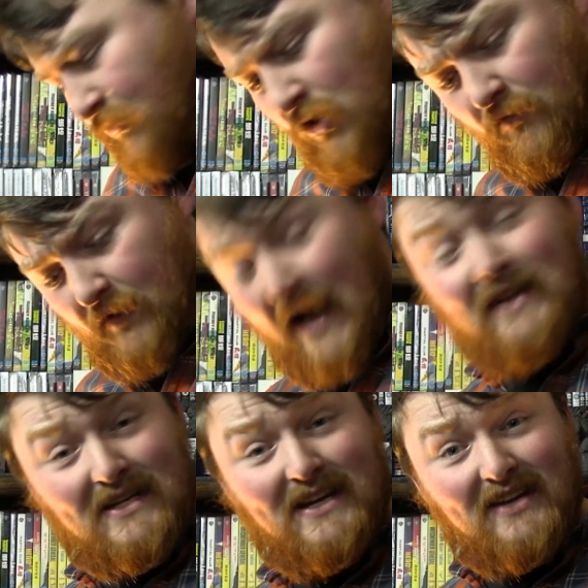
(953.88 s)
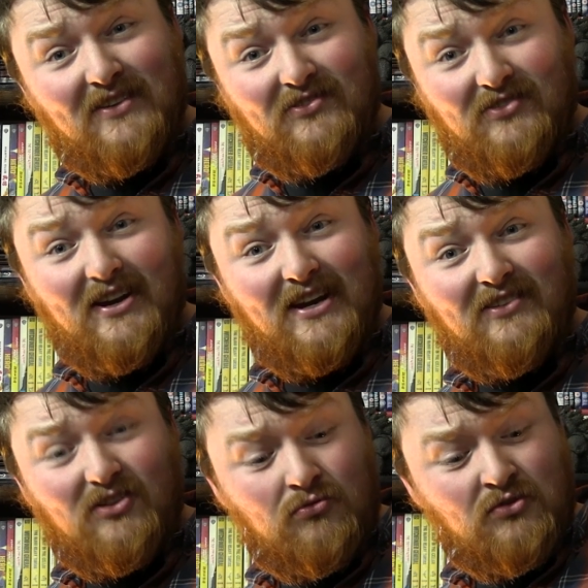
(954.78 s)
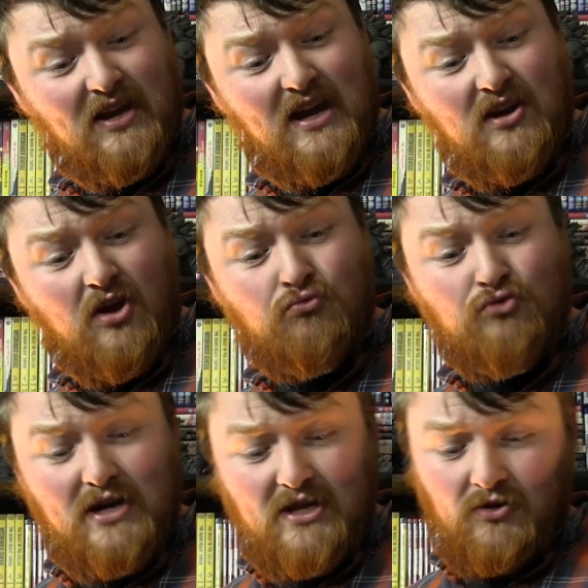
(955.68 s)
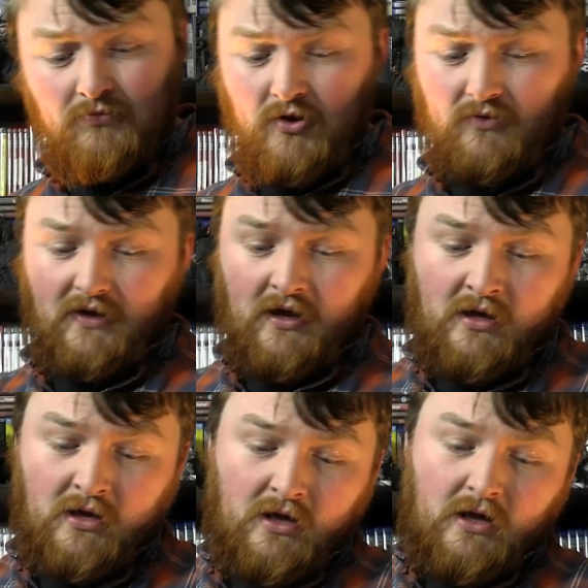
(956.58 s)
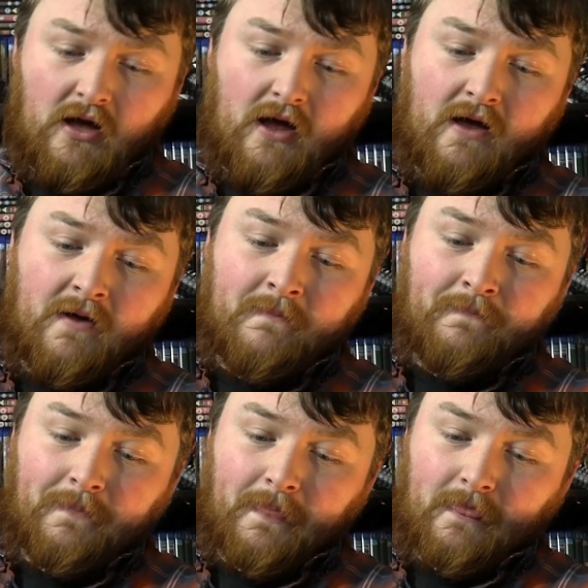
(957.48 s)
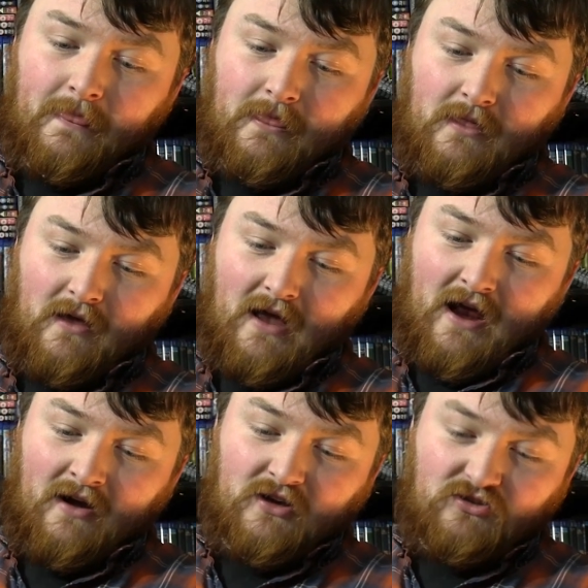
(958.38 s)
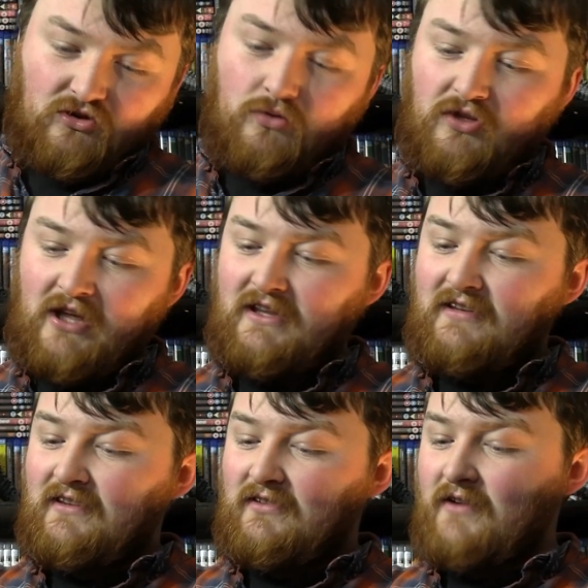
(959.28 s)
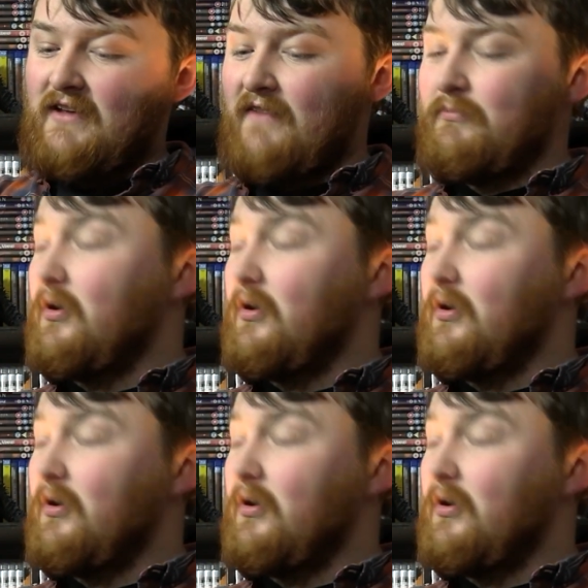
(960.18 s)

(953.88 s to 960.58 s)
the movie, as it is indeed a really good movie. And I do think this is going to have